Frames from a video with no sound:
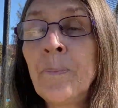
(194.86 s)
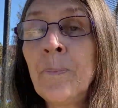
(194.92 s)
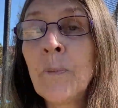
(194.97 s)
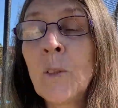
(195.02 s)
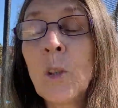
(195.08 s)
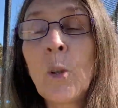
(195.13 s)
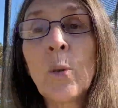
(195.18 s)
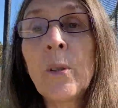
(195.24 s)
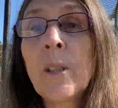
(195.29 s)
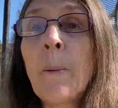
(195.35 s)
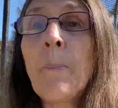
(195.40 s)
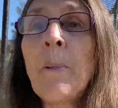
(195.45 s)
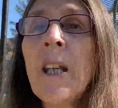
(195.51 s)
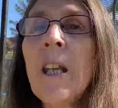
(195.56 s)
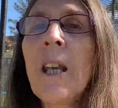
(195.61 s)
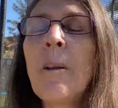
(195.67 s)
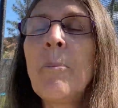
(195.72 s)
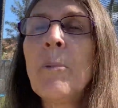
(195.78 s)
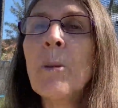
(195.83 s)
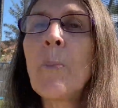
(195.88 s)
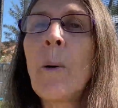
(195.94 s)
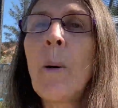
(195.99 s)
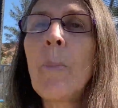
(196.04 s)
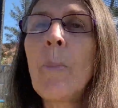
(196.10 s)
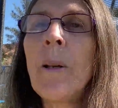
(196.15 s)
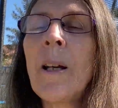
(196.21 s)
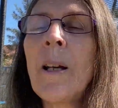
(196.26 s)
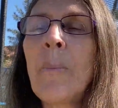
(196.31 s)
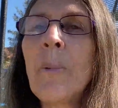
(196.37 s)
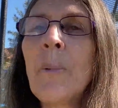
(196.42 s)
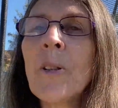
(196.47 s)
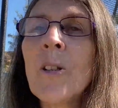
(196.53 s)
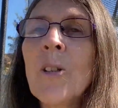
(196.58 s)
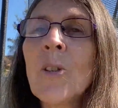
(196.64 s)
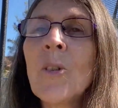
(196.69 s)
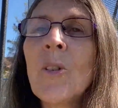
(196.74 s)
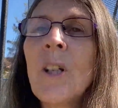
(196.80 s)
Or something keeps popping up on the
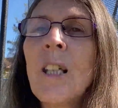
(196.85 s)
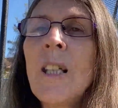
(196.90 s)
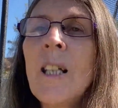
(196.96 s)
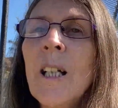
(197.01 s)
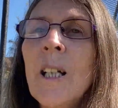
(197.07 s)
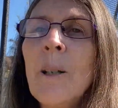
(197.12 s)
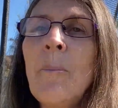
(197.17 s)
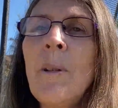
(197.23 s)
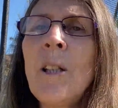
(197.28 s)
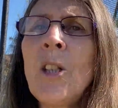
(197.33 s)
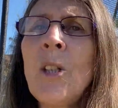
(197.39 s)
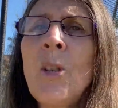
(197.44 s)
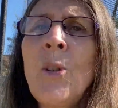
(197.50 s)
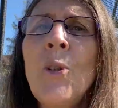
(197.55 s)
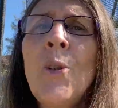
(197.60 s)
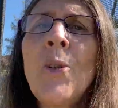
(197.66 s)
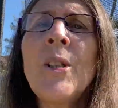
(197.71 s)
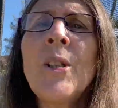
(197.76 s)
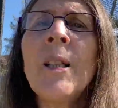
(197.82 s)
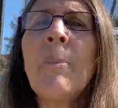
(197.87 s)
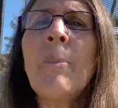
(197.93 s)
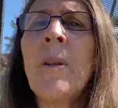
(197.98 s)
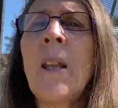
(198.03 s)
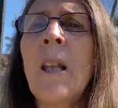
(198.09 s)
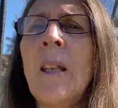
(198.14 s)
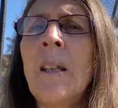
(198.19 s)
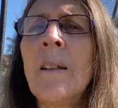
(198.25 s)
screen telling me to do something.